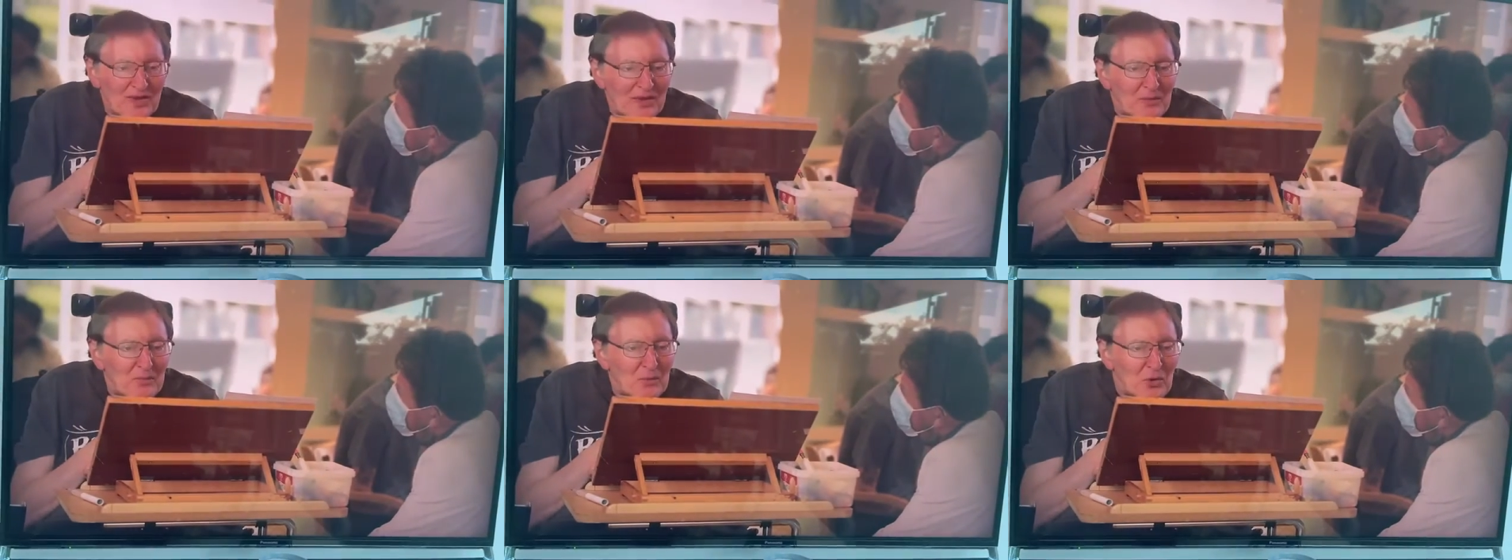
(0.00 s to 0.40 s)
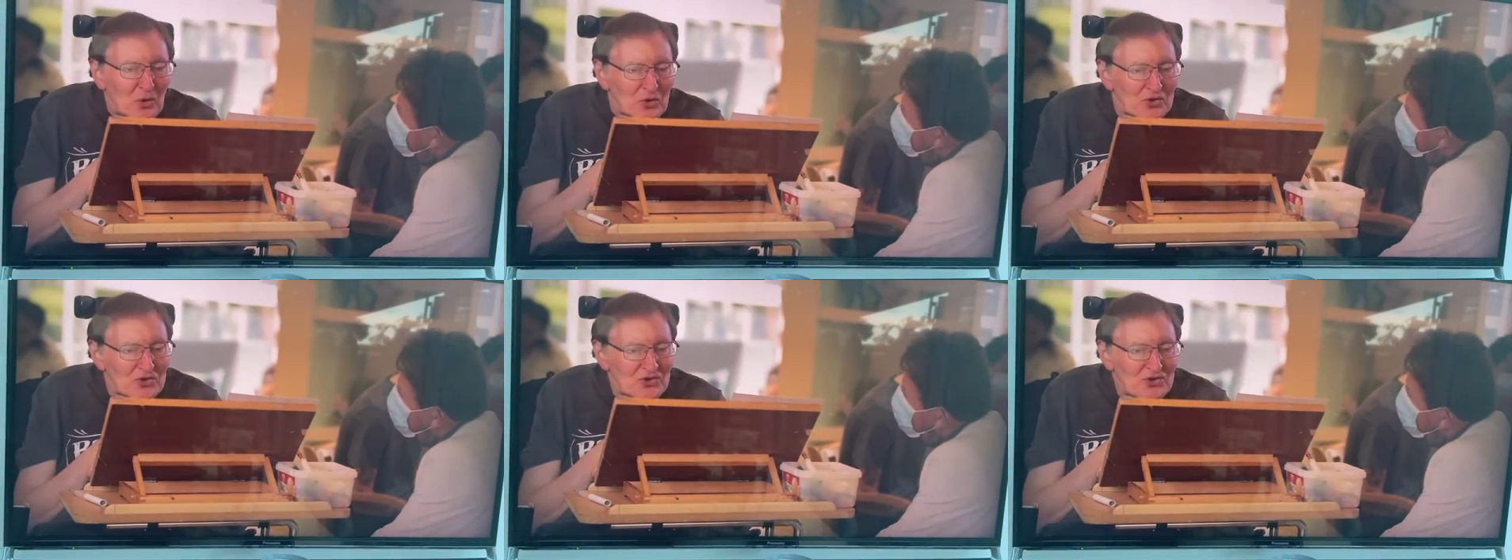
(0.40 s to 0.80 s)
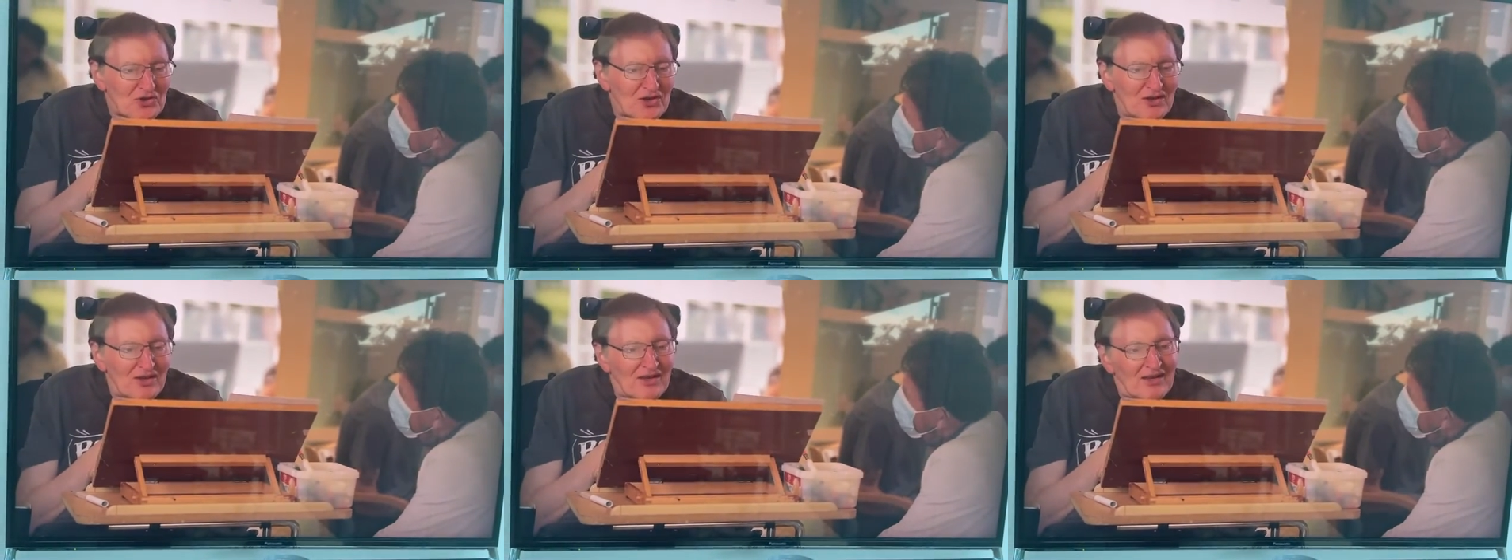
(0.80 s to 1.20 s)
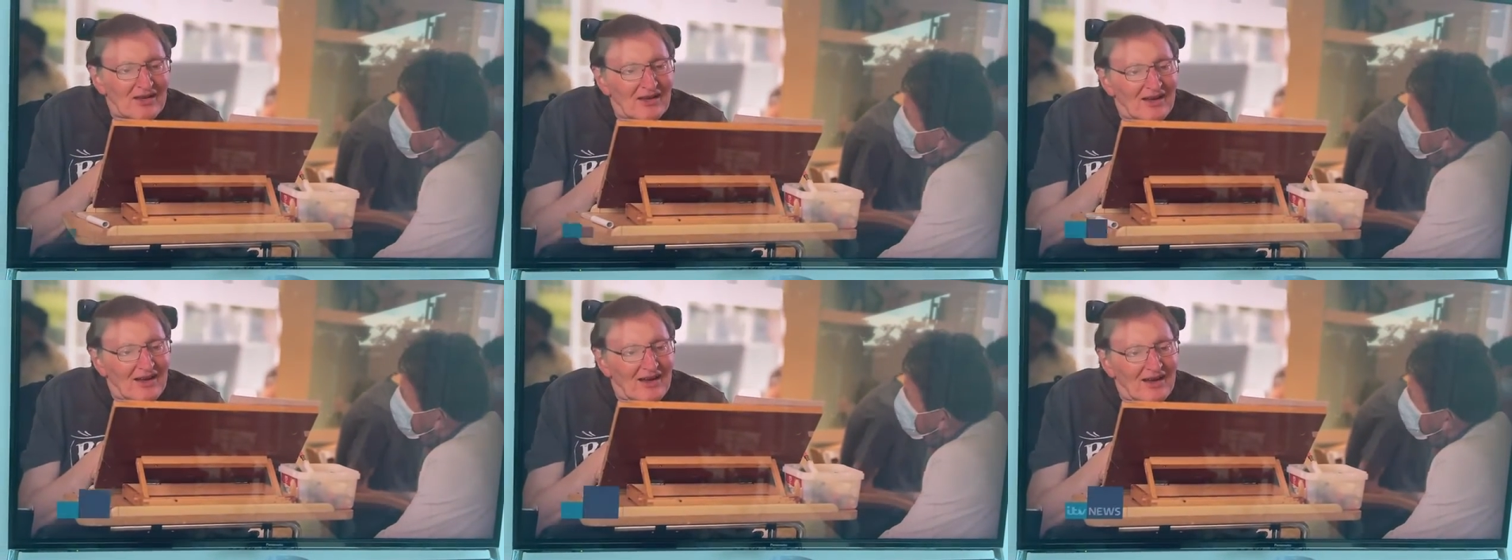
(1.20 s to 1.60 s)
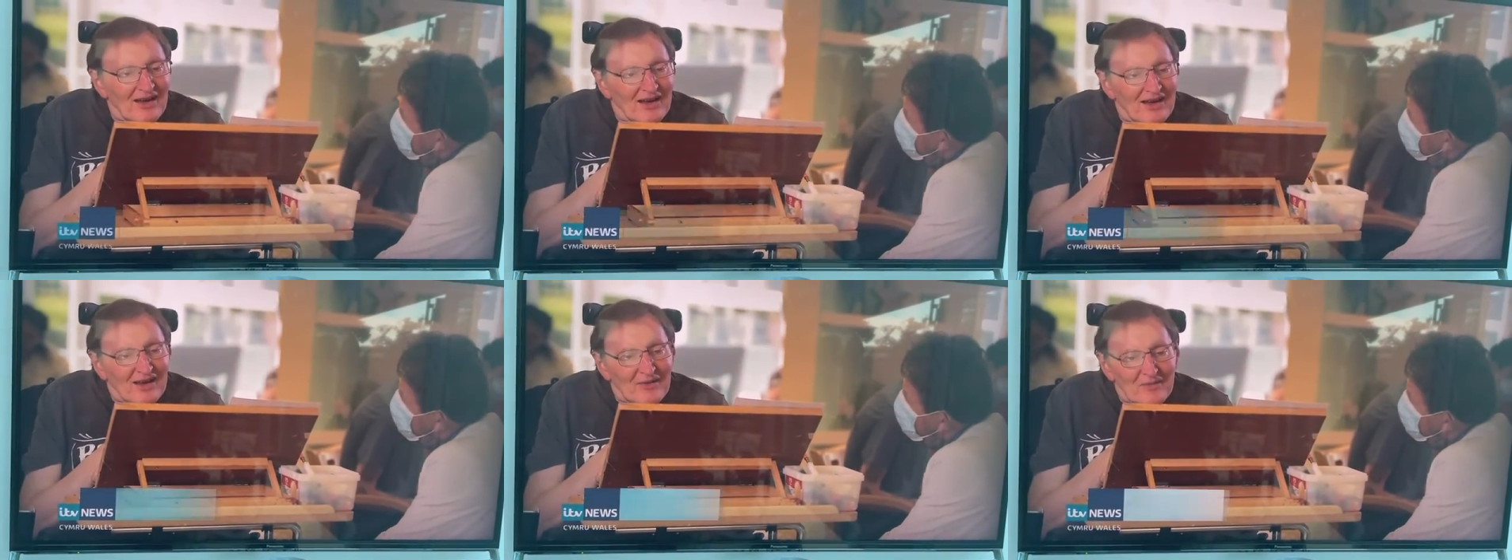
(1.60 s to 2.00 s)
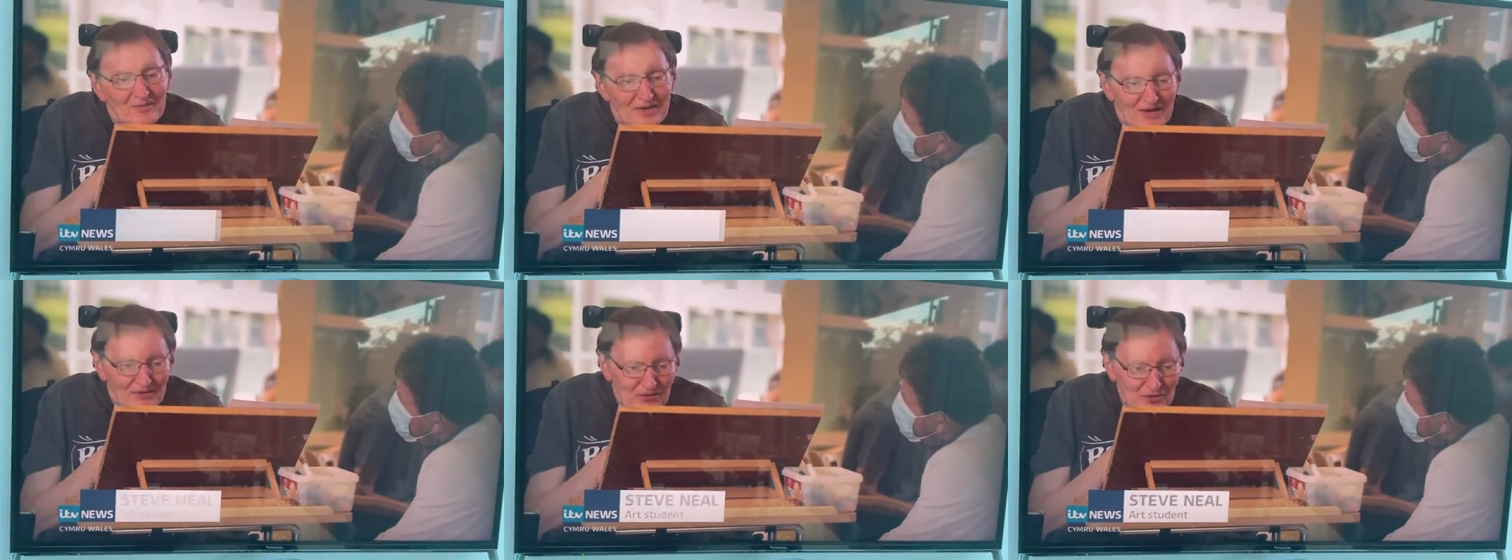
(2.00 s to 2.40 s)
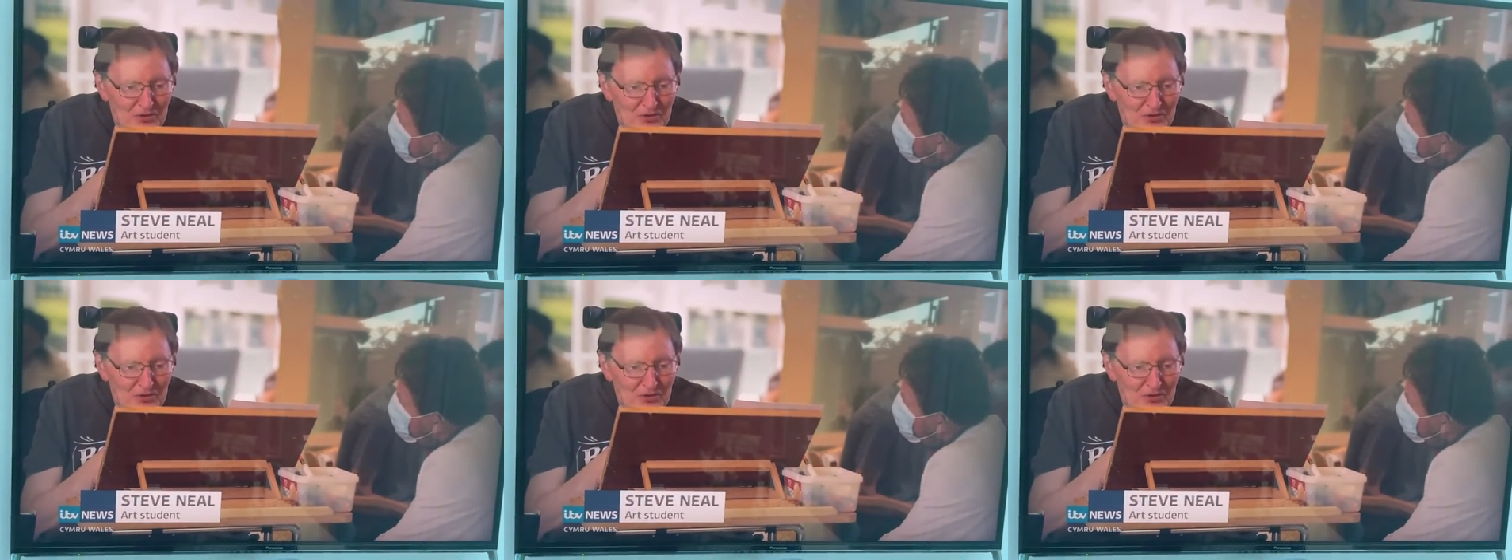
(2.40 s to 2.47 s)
With a brush, um,